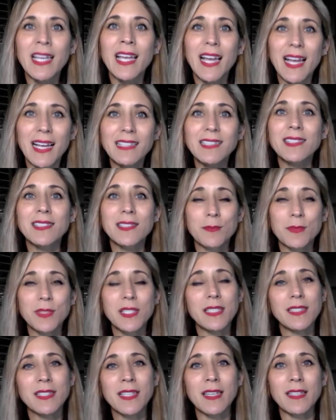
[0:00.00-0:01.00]
I had
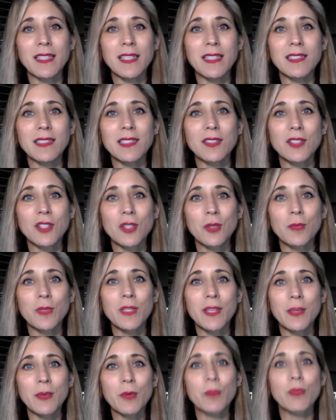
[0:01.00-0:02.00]
some detainees that told
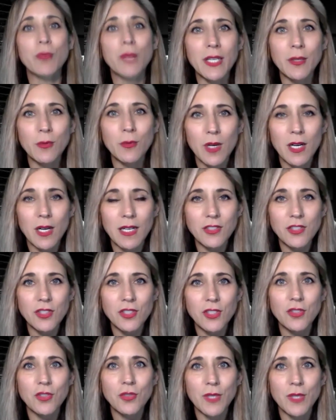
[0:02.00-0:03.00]
me they were
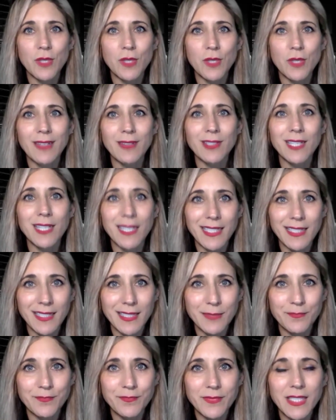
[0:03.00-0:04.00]
brainwashed to join
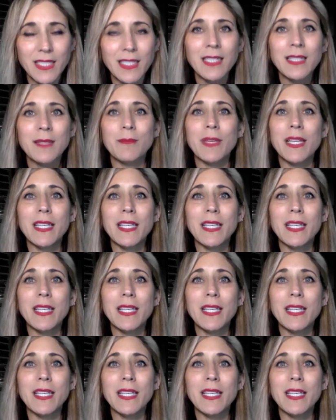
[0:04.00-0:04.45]
Al-Qaeda.